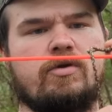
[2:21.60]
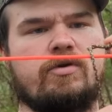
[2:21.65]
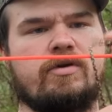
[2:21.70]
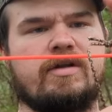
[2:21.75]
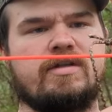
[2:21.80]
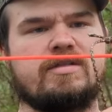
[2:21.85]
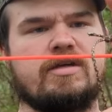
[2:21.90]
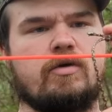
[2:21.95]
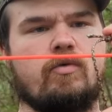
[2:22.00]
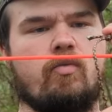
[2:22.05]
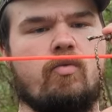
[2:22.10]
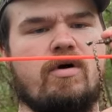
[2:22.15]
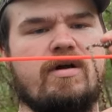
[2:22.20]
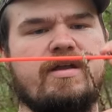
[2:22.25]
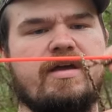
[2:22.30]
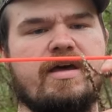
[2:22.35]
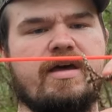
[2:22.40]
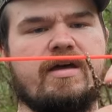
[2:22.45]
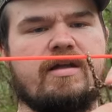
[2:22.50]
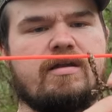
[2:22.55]
You're going to take
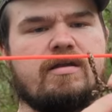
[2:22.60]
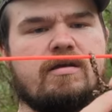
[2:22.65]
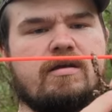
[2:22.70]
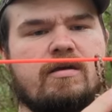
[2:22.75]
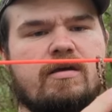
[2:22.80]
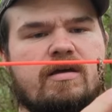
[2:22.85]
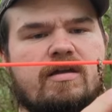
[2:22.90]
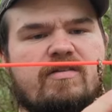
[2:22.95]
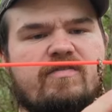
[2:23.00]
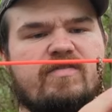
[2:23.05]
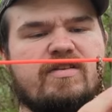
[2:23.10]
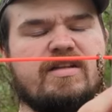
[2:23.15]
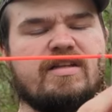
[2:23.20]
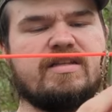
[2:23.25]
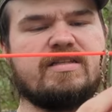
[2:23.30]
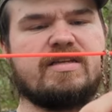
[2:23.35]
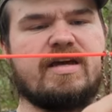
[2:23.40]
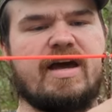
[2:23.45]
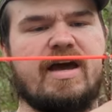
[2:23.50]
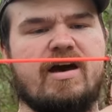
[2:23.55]
one end and feed
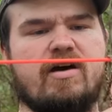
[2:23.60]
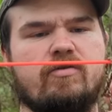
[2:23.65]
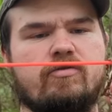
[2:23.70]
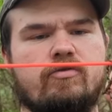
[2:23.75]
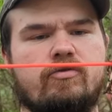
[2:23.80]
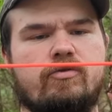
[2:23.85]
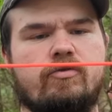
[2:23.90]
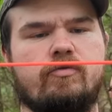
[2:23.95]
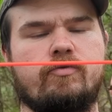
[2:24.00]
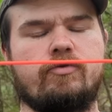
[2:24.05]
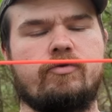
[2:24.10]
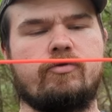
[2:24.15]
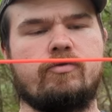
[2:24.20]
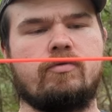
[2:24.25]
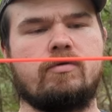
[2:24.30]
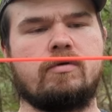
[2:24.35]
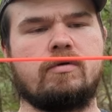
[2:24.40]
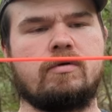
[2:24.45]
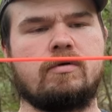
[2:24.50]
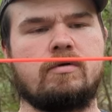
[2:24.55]
it down
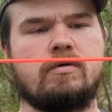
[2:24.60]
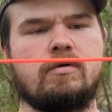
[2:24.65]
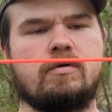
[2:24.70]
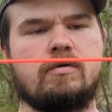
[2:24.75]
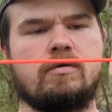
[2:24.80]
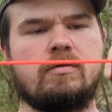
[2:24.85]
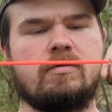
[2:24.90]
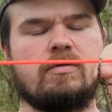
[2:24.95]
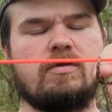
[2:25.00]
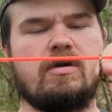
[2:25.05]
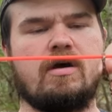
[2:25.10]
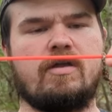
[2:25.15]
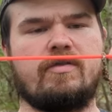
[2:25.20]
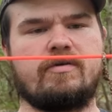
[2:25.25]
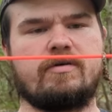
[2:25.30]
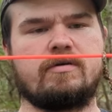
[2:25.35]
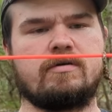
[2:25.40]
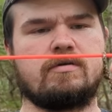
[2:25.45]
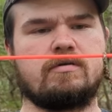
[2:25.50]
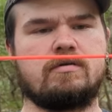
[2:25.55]
through the
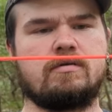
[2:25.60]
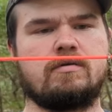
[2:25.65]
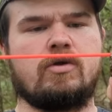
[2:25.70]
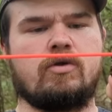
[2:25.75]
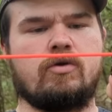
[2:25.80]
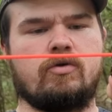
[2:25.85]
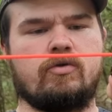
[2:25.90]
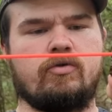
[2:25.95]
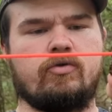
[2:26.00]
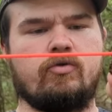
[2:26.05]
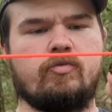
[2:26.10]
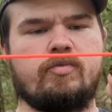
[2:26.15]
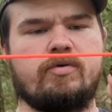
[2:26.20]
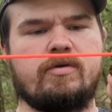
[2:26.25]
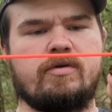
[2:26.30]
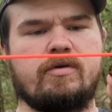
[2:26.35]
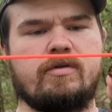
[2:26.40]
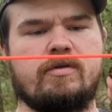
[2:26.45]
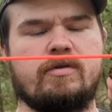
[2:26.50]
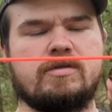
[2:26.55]
other. You'll loop
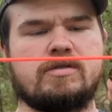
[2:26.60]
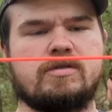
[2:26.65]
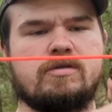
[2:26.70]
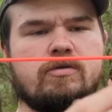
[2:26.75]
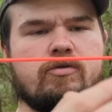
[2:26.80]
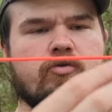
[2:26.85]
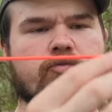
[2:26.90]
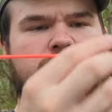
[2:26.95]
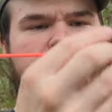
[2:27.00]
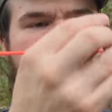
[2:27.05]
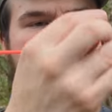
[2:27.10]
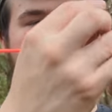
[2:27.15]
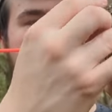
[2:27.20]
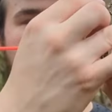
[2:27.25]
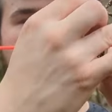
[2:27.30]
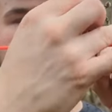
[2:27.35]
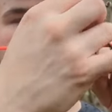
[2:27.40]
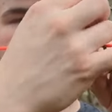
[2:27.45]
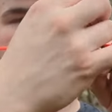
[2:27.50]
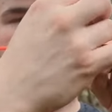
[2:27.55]
this loop again